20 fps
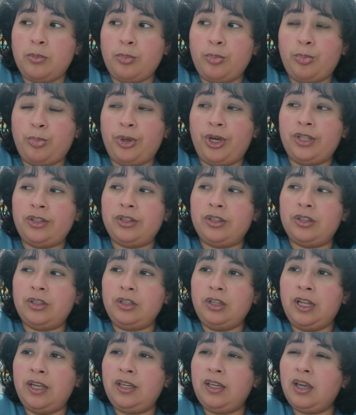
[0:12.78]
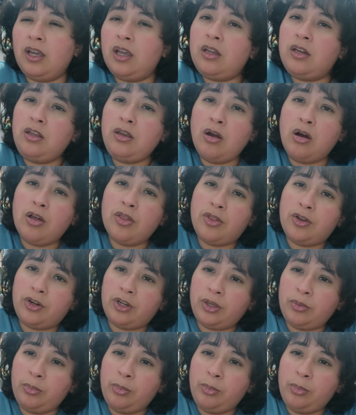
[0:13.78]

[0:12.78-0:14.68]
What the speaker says: But like any other